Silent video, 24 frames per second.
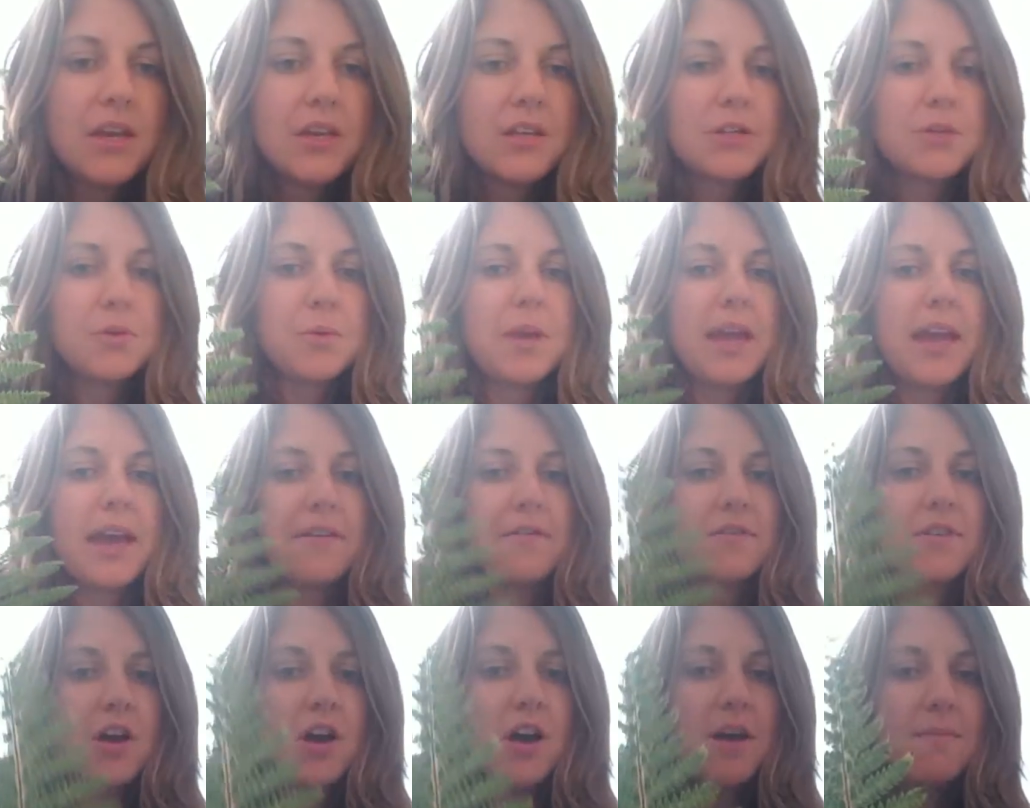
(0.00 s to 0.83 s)
So we
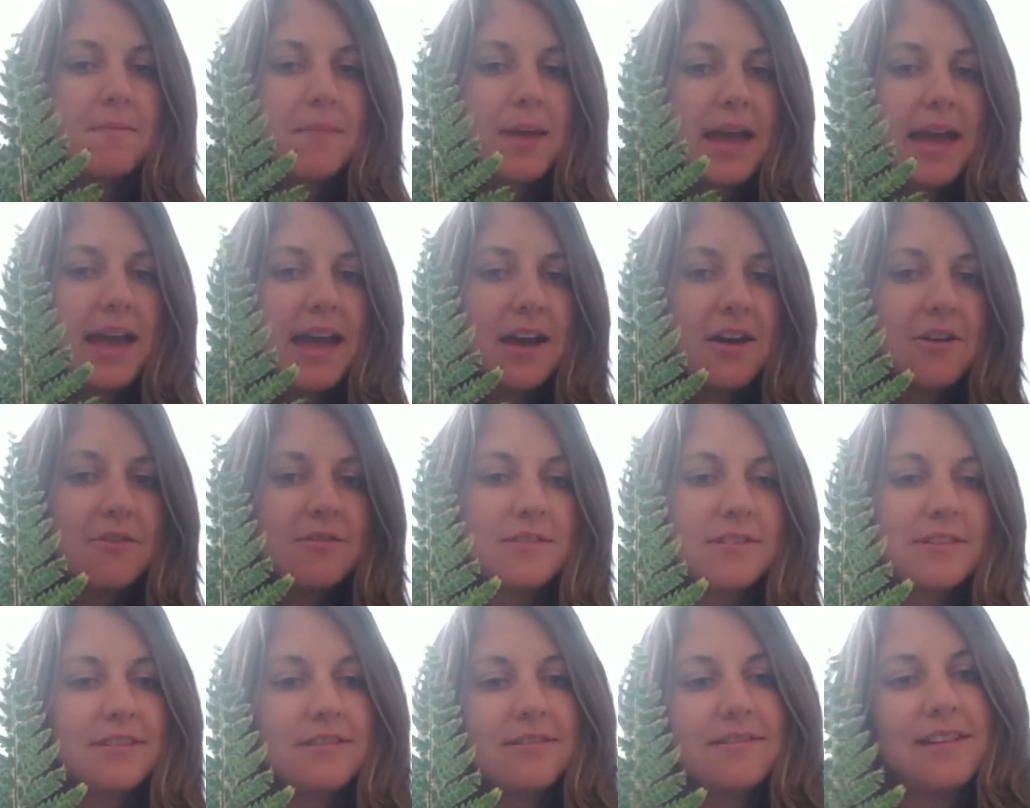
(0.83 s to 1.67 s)
have
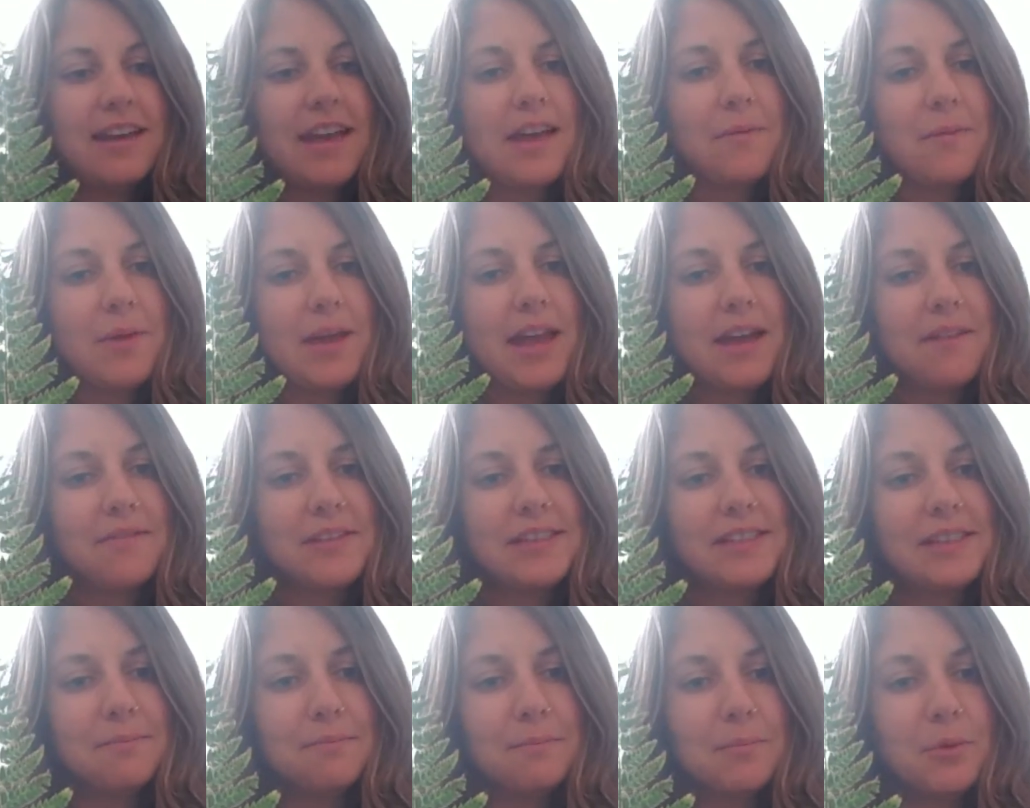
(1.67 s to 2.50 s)
compound and we have
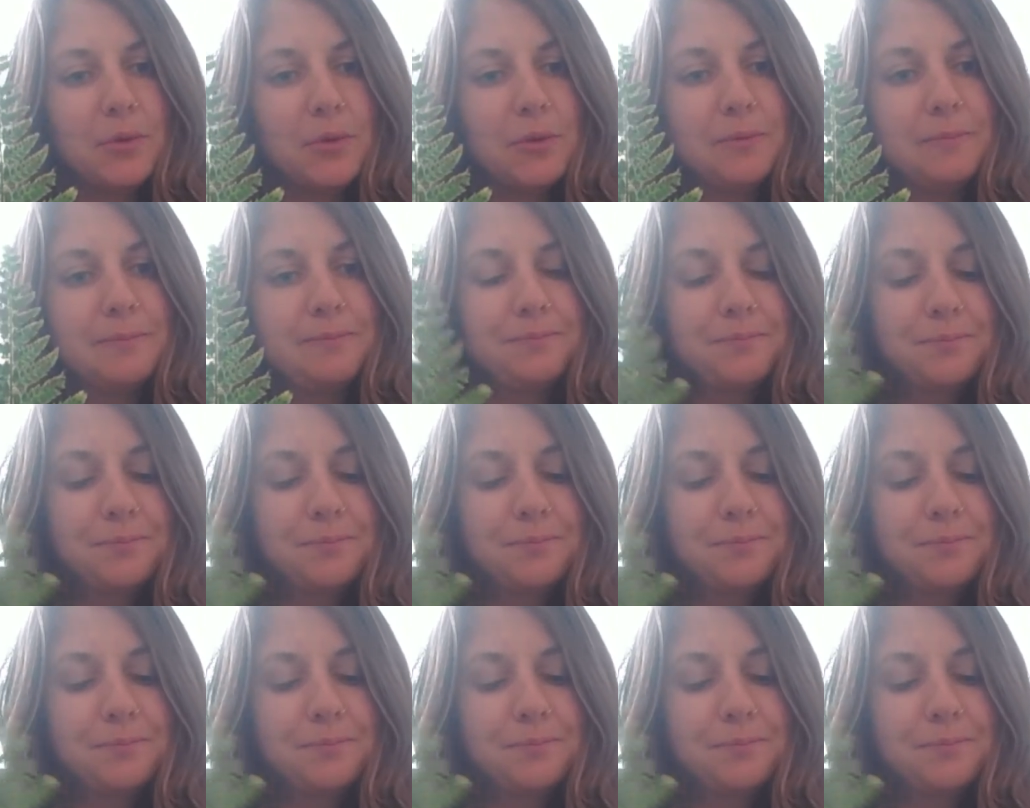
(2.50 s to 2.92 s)
simple.